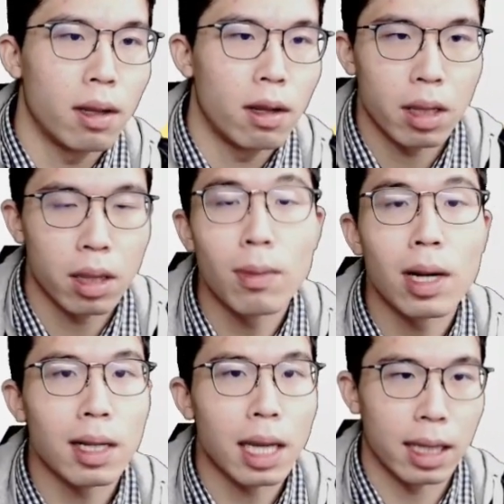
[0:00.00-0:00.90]

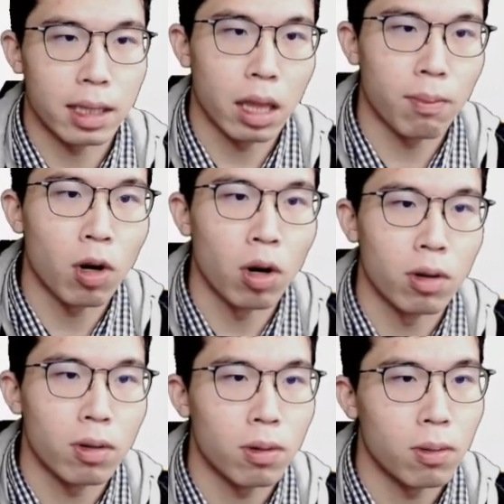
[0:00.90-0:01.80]
Similarly, at this point,
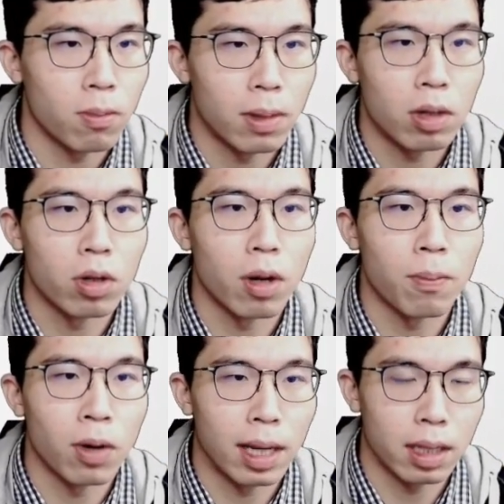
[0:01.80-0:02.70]
we could not
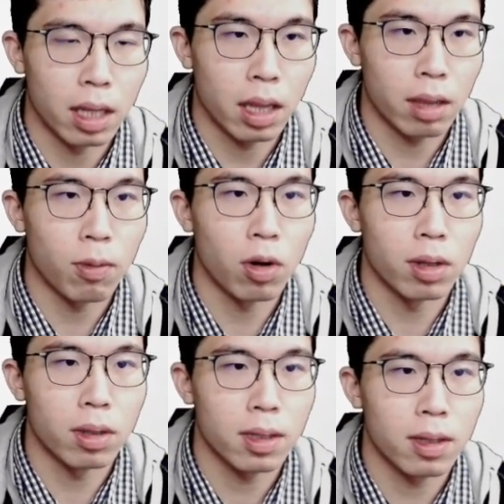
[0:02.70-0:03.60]
put at this
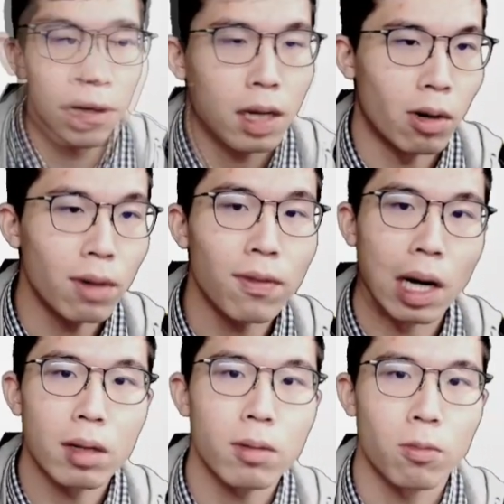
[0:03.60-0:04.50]
point.
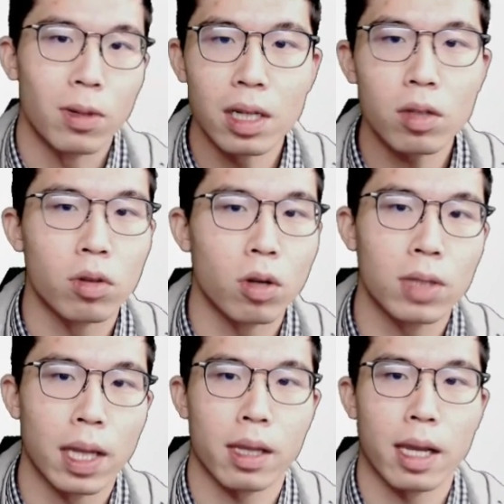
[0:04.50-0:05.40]
However, we need to
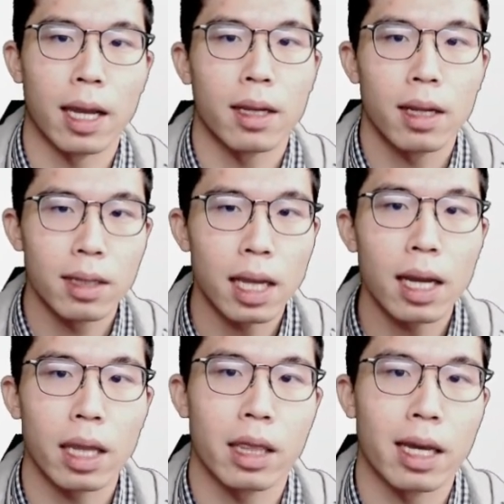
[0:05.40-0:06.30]
notice that there
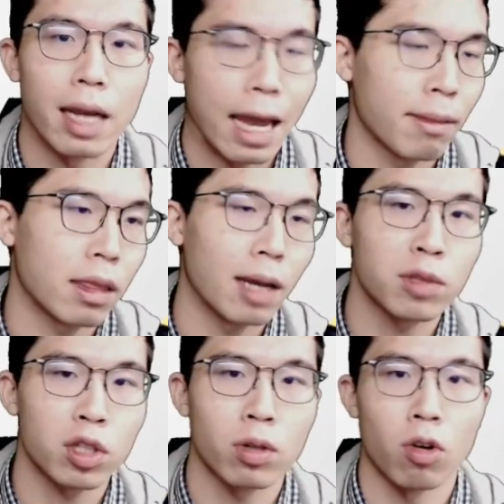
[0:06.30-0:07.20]
is an
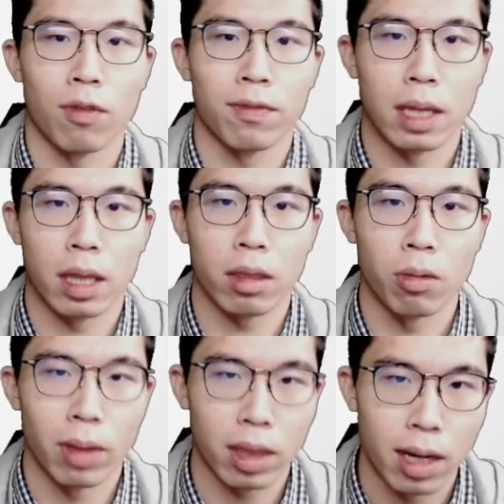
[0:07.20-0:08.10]
exemption of this
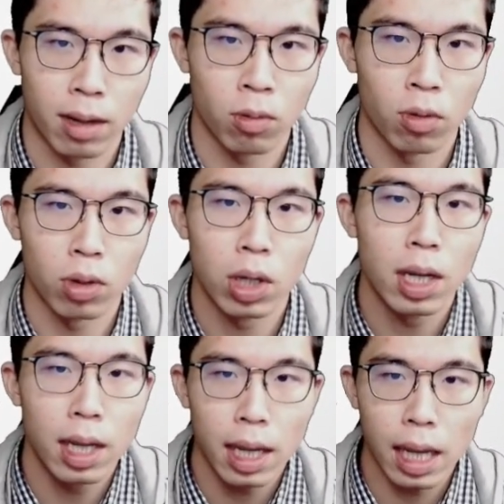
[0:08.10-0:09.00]
suicide rule.
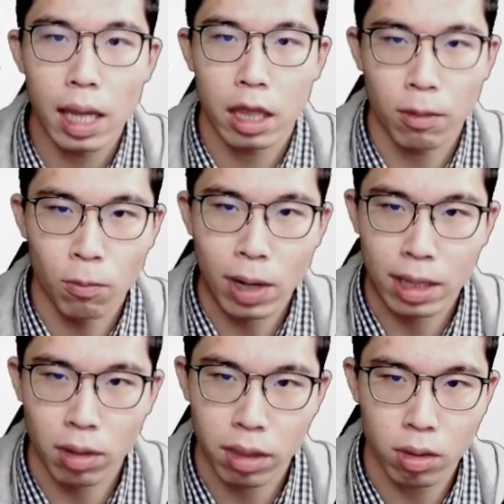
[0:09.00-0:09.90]
It's when
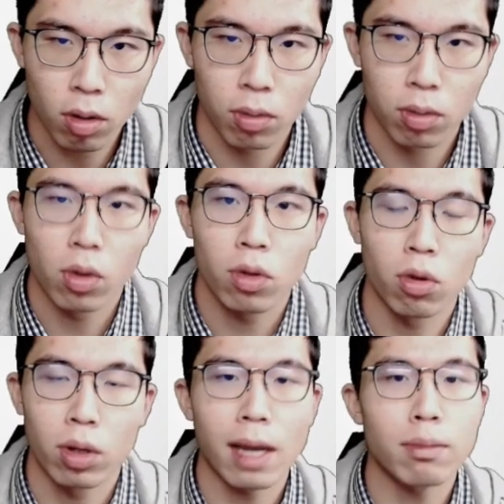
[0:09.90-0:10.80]
the stone could
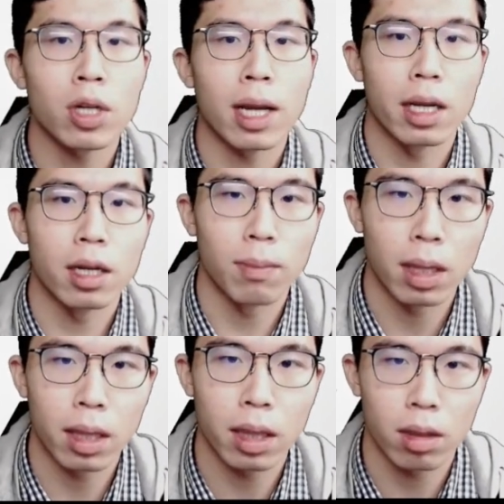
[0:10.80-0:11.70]
capture
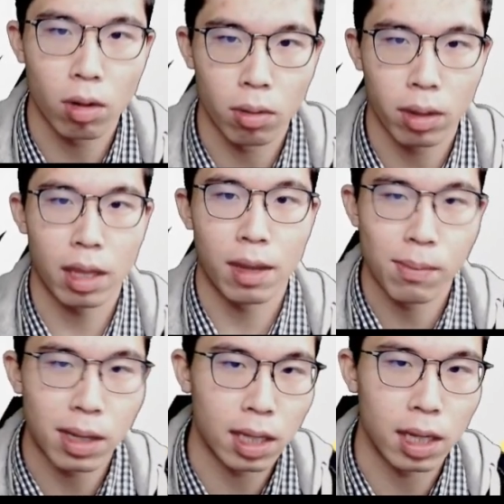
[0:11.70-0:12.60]
enemy's stones
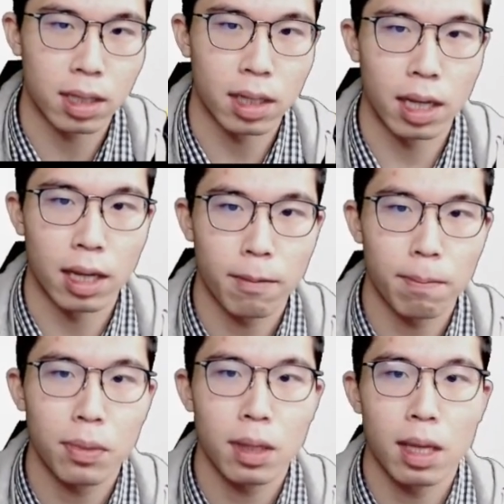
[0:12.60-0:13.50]
immediately,
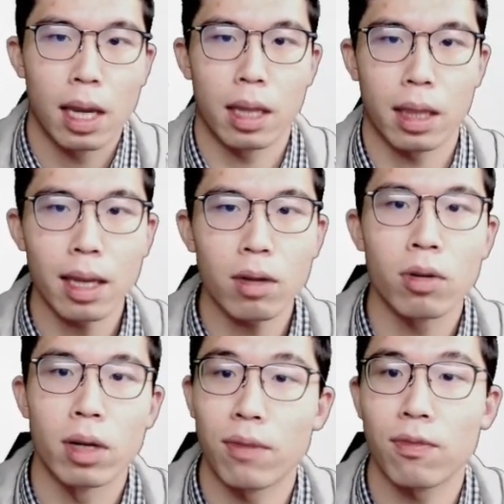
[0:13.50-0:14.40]
as it could
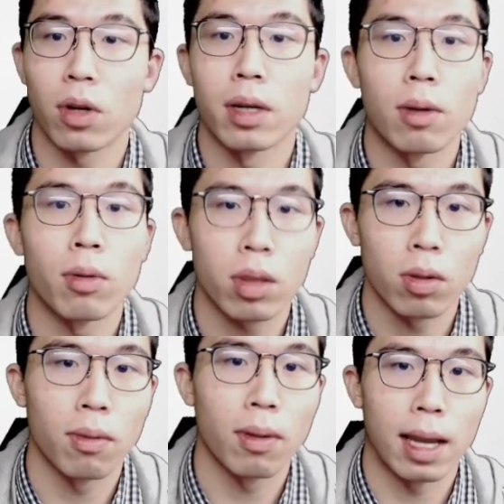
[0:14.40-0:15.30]
leave the new
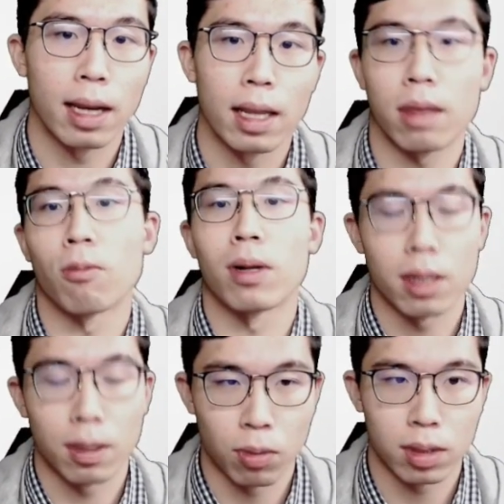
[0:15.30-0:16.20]
stone at least one
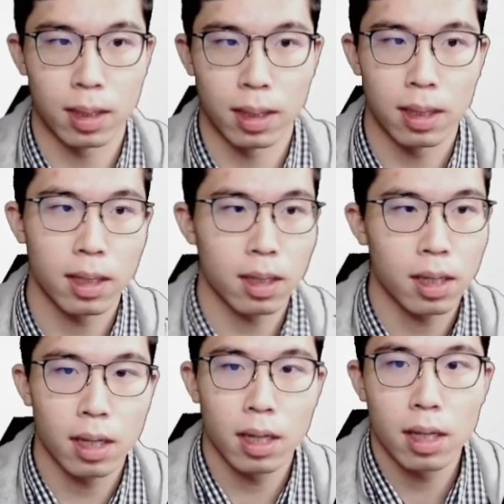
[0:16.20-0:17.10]
liberty.
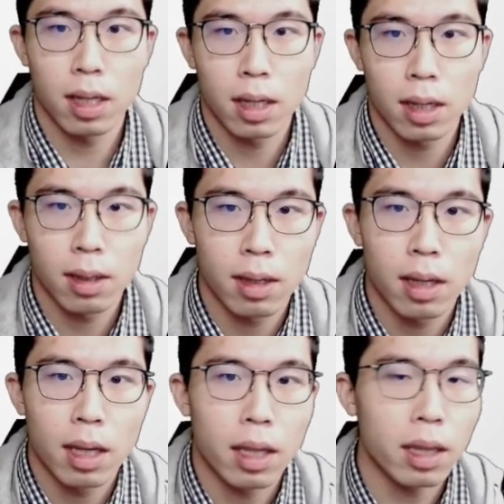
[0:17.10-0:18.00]

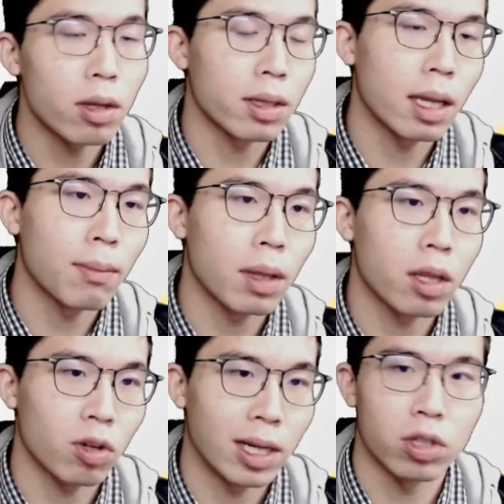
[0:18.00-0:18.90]
See the
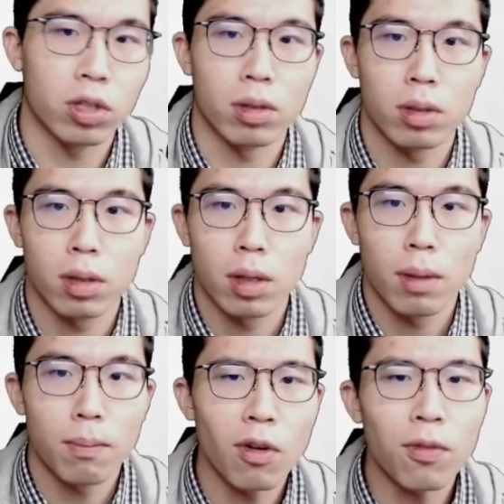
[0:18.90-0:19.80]
demonstration.
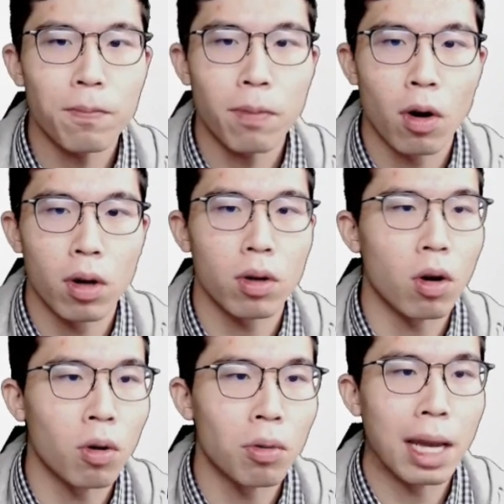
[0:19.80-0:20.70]
Both point
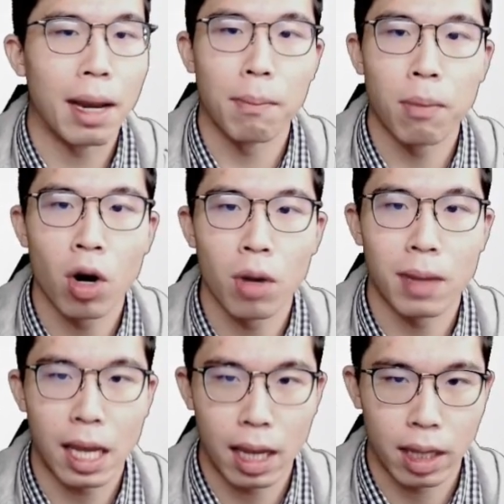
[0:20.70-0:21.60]
O and point
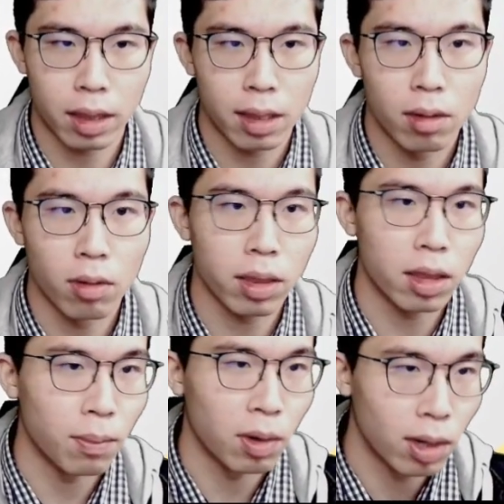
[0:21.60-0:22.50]
X look
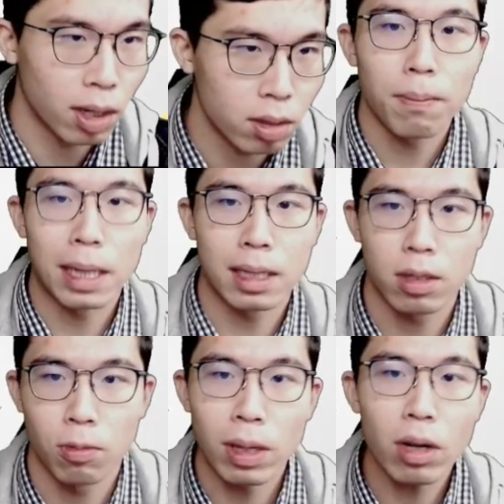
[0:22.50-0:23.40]
similar, but
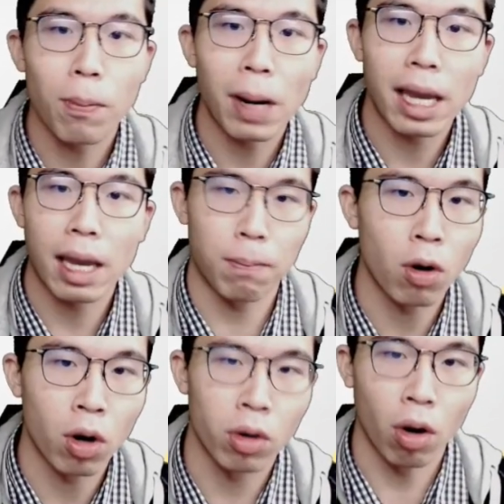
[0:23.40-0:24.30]
we could play at
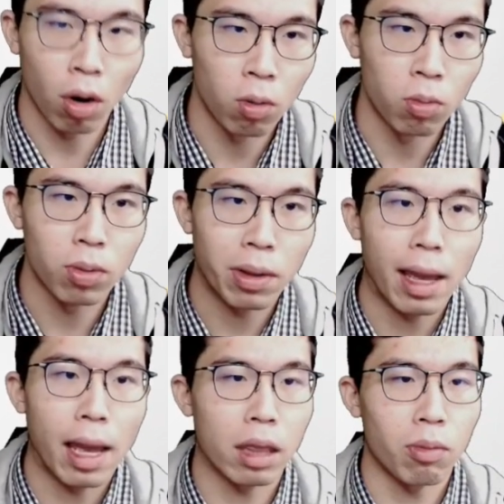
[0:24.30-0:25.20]
point O,
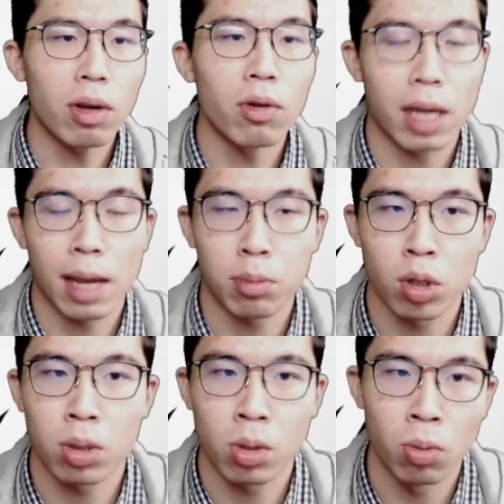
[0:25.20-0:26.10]
as we could capture
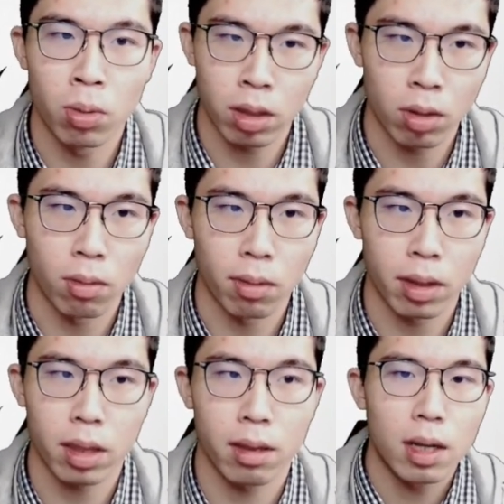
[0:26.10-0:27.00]
two stones,